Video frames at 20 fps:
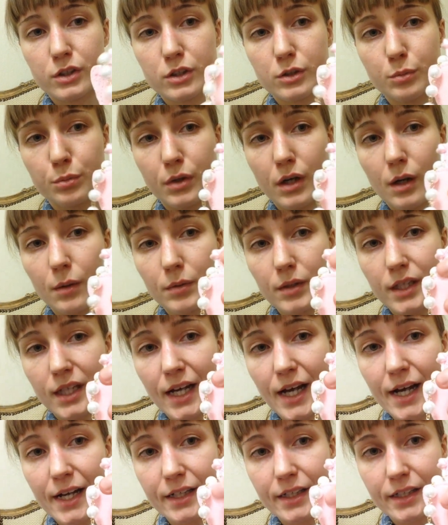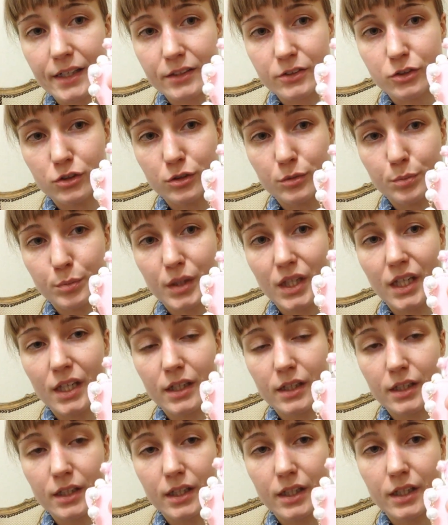you could probably add an extra
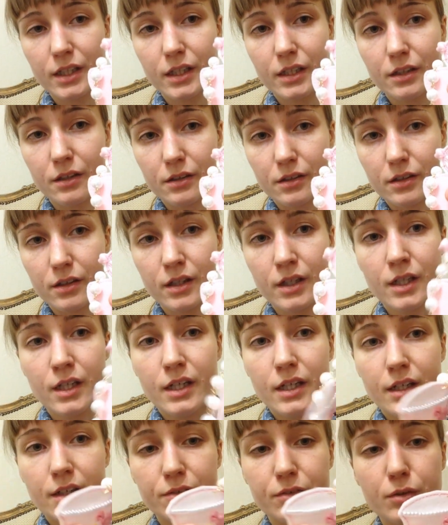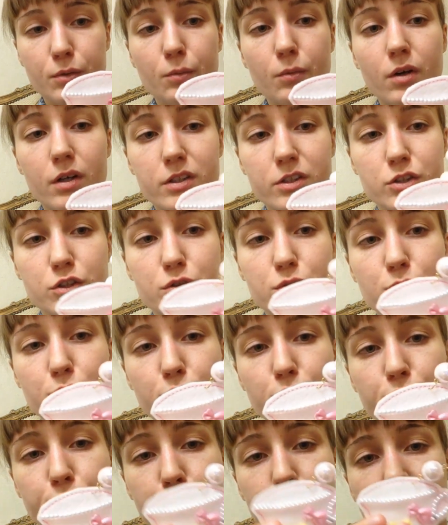pin here if you wanted to
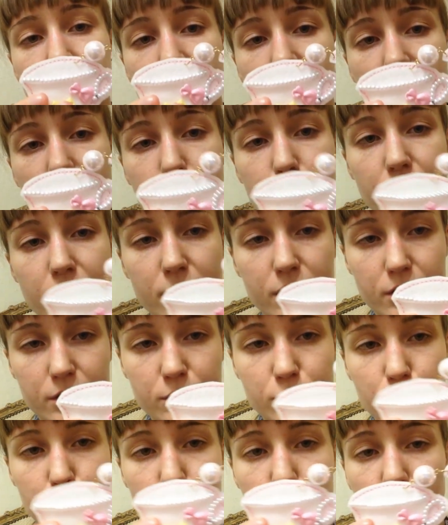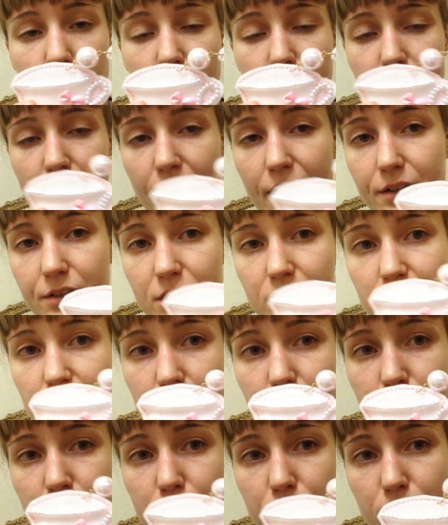really be in control of how
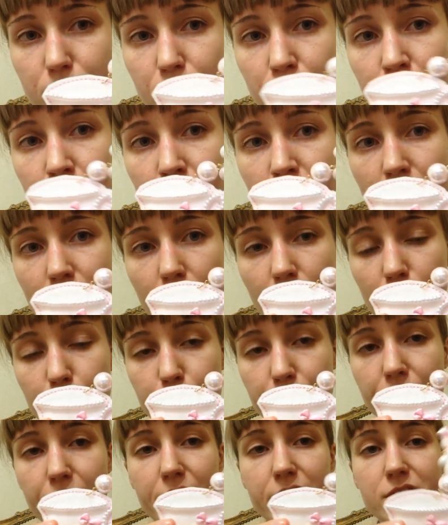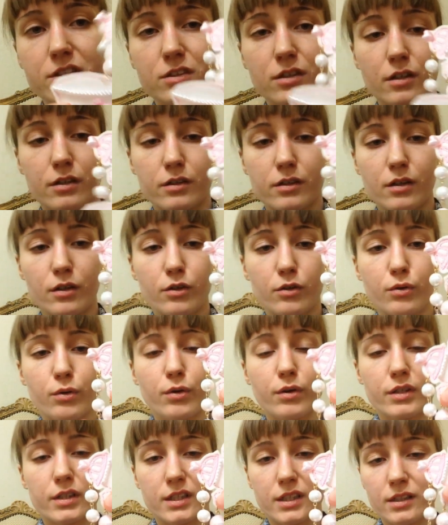these two are placed on a
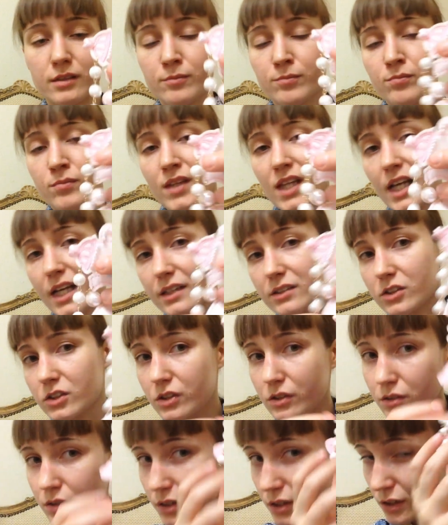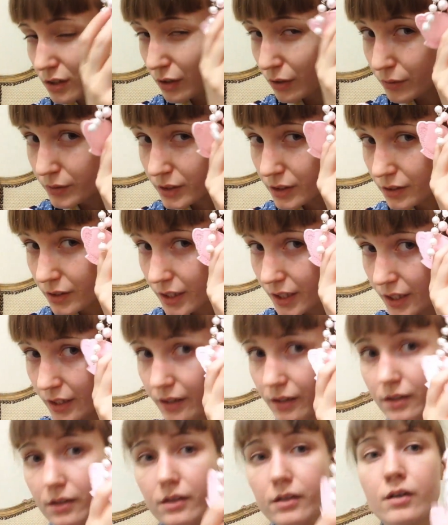coordinate. And so it can go in your
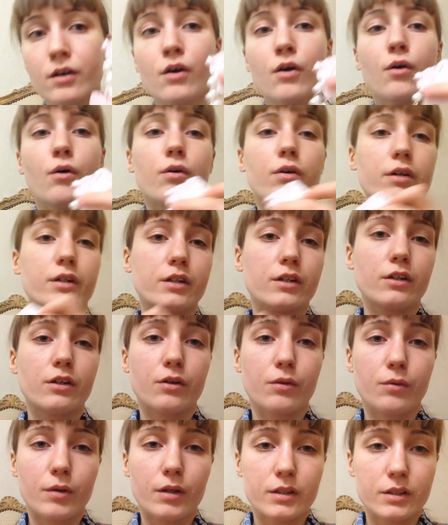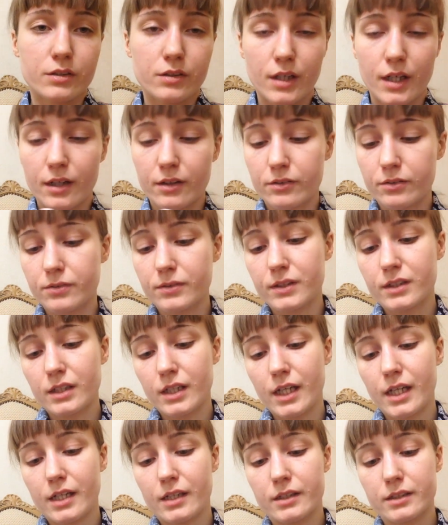hair or it can go on your outfit,
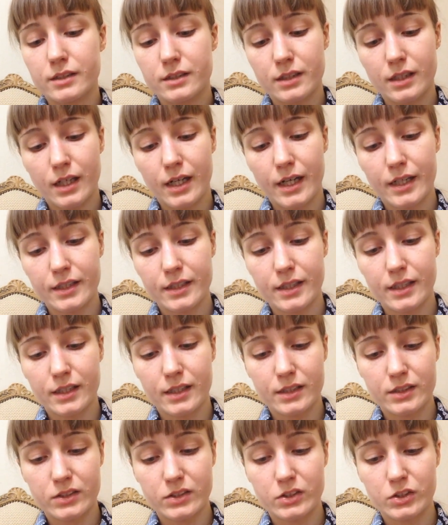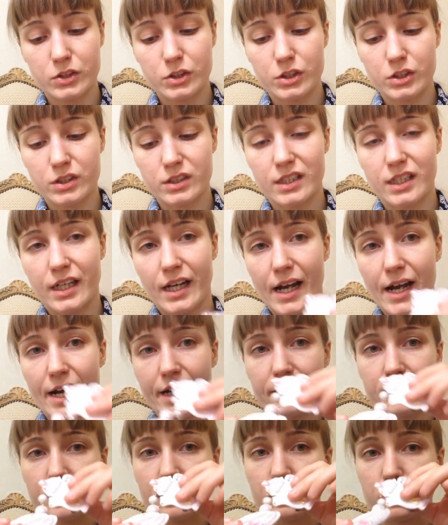and I think this is just going to
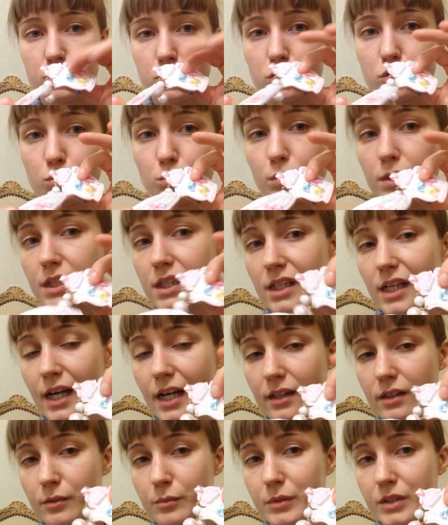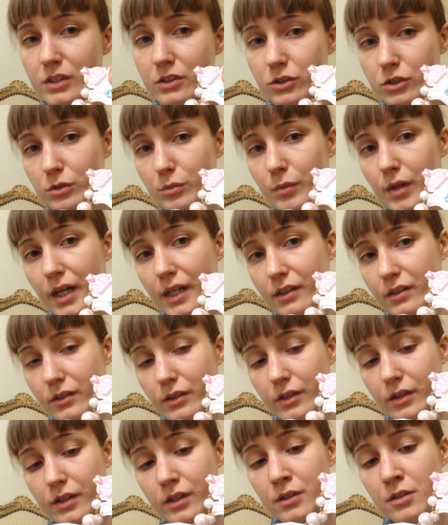add a sweet element to my
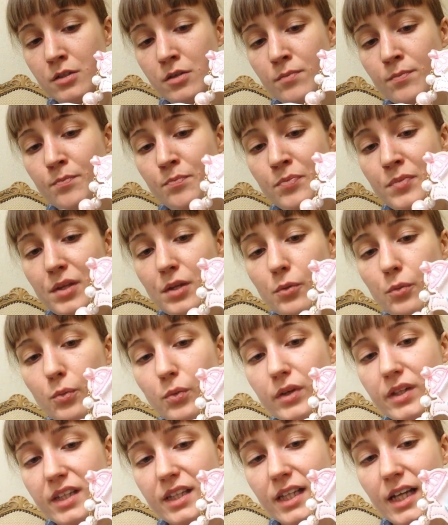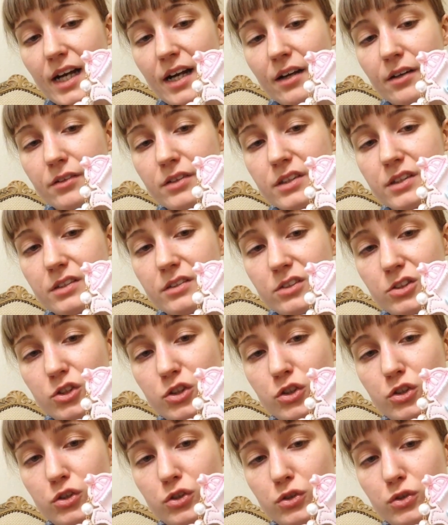look without it
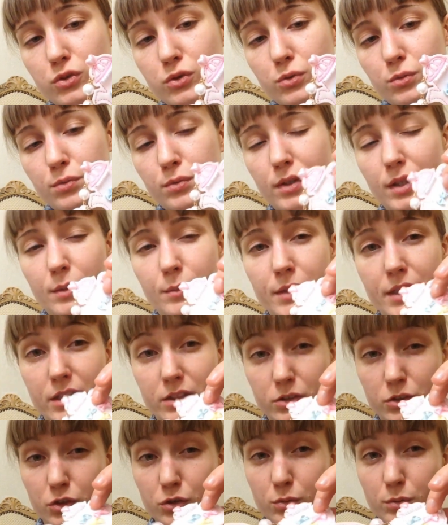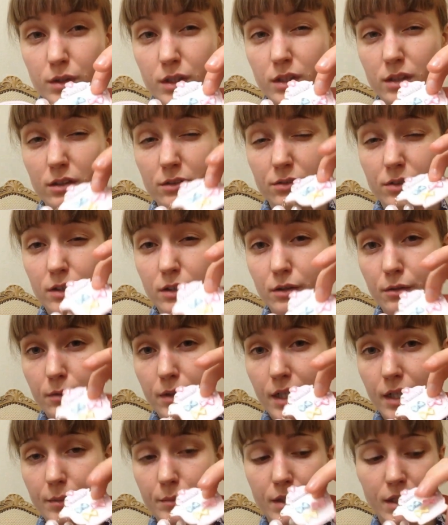screaming sweet, if you know
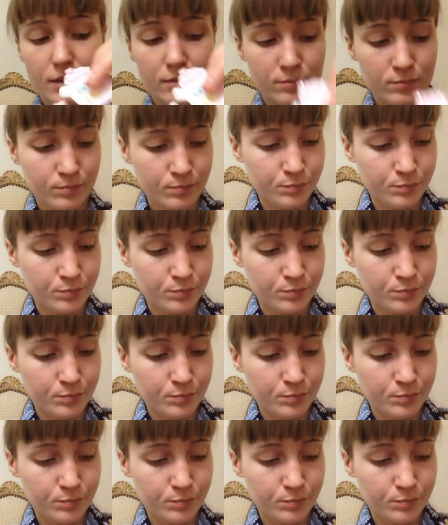what I mean.